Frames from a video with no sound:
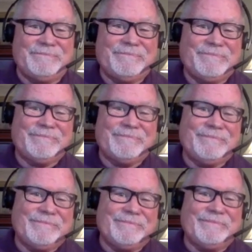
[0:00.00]

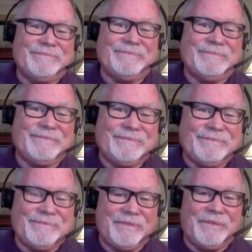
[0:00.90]

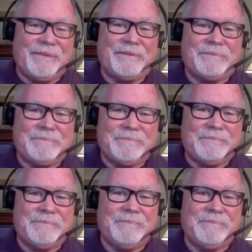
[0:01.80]

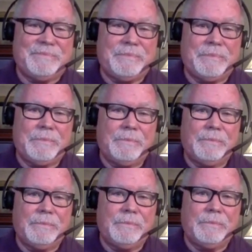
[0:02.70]

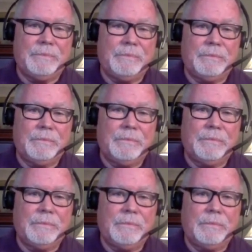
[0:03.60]

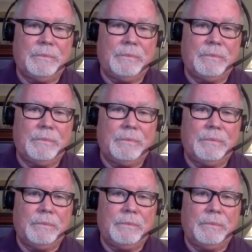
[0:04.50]

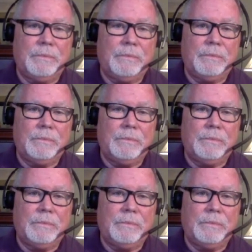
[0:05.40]
(not speaking)